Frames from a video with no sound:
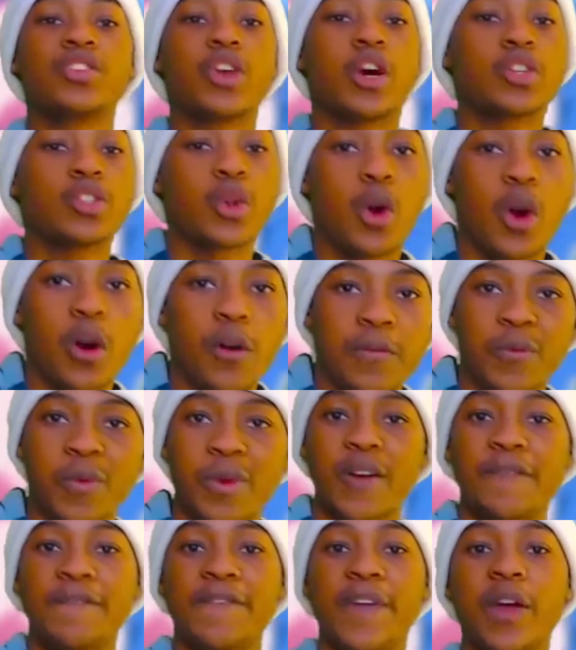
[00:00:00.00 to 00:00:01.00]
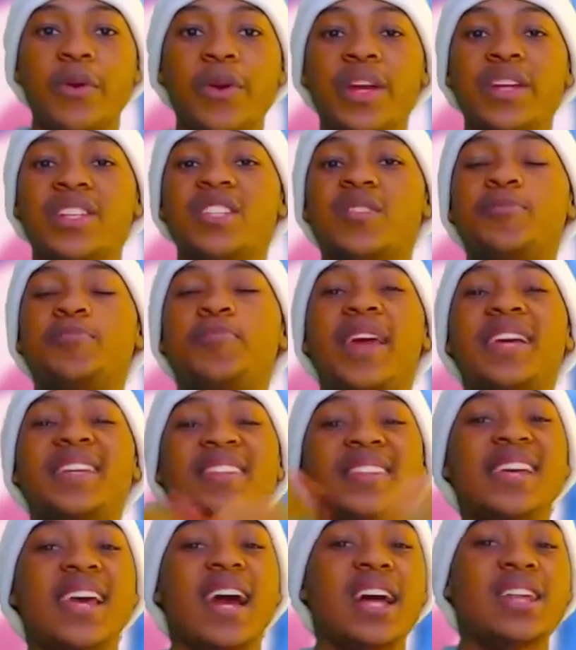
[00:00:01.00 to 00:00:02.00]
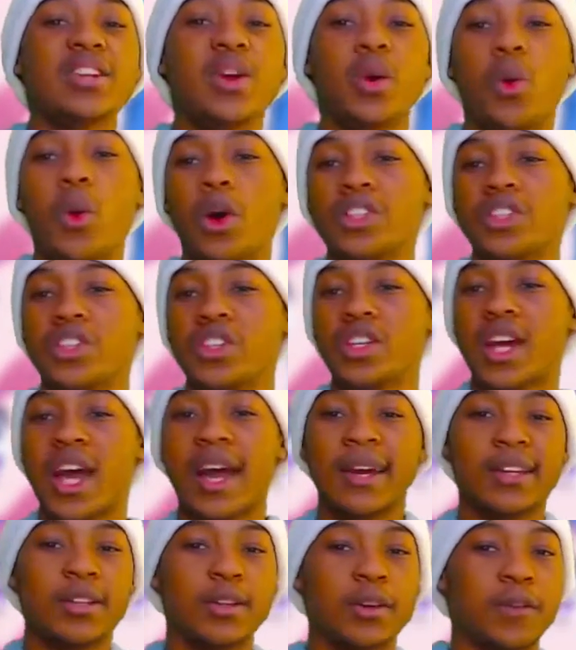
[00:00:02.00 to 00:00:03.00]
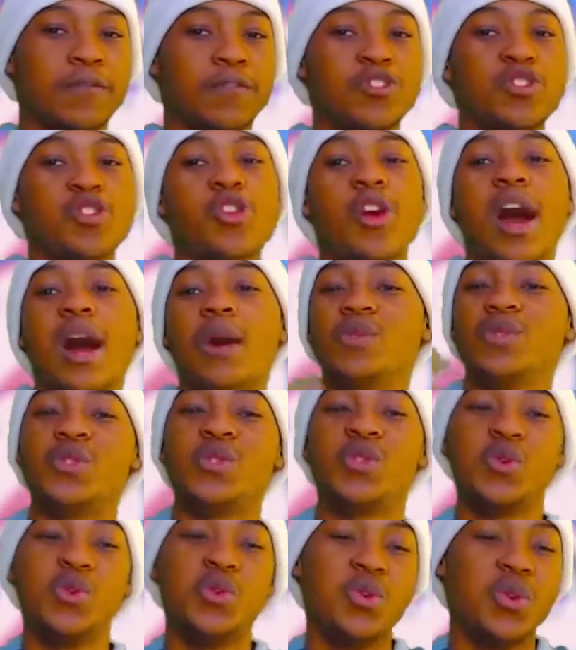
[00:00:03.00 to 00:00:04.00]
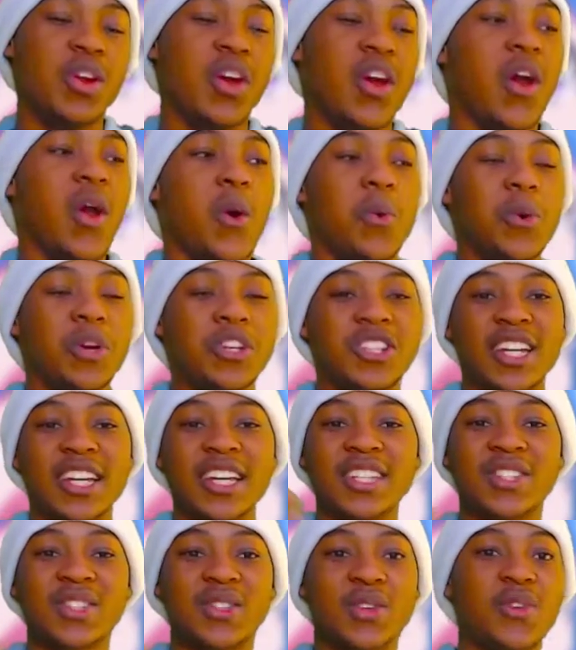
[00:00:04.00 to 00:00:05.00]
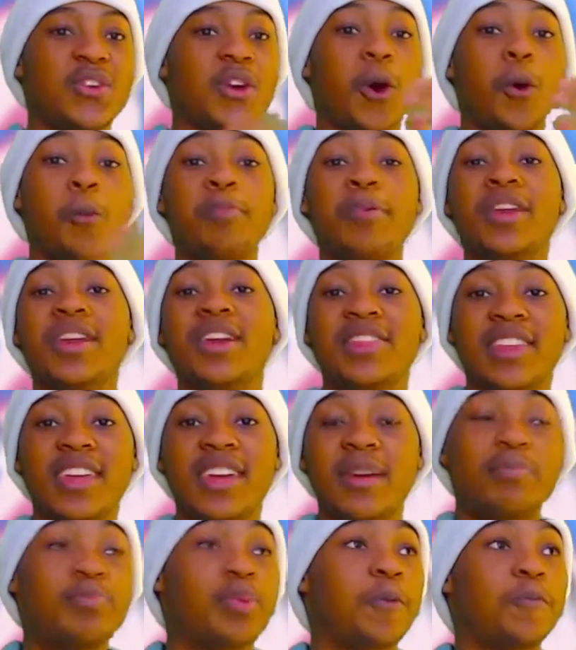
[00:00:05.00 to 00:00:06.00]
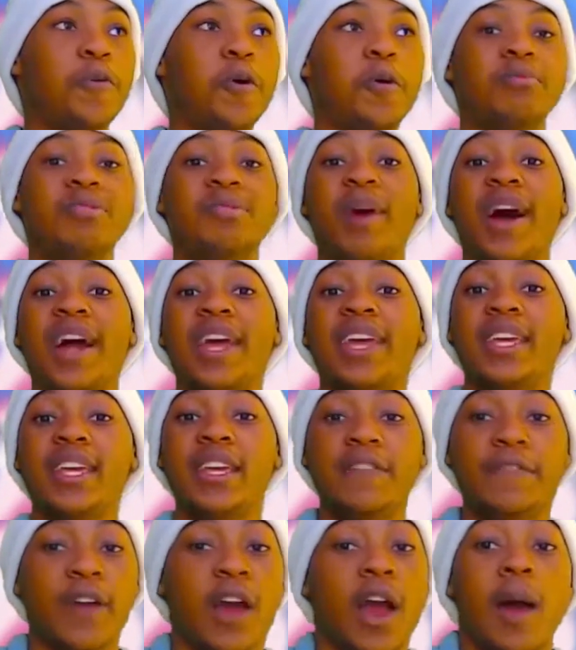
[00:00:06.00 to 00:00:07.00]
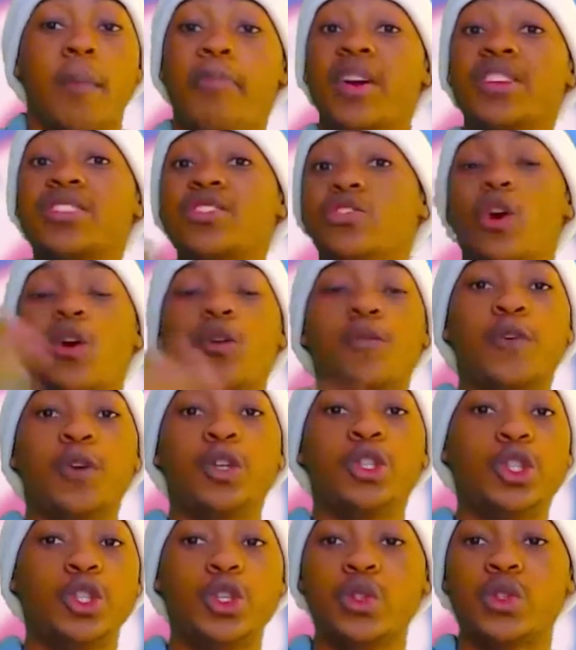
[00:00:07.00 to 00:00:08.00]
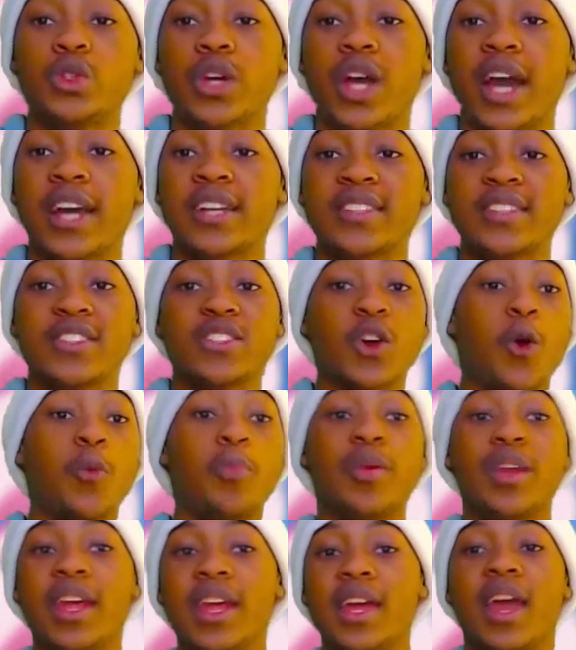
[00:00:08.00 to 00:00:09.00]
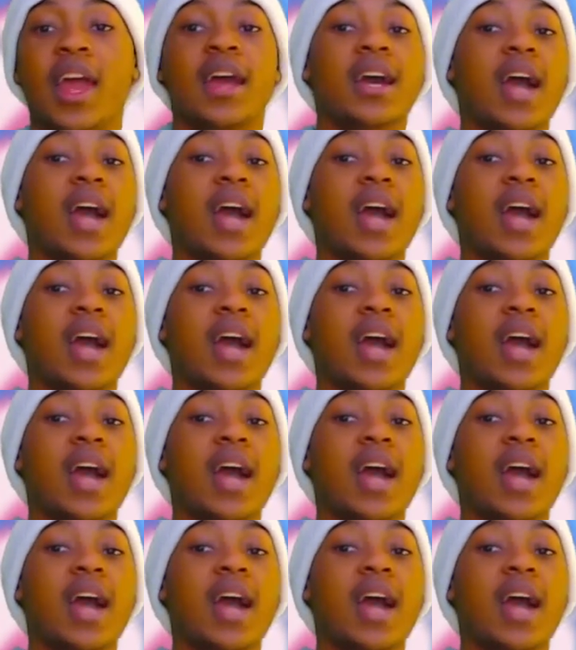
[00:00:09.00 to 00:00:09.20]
starts off with a very spacey underwater kind of drowned tune, which leads to the opening theme performed by Eve, best known for Jujutsu Kaisen's opening,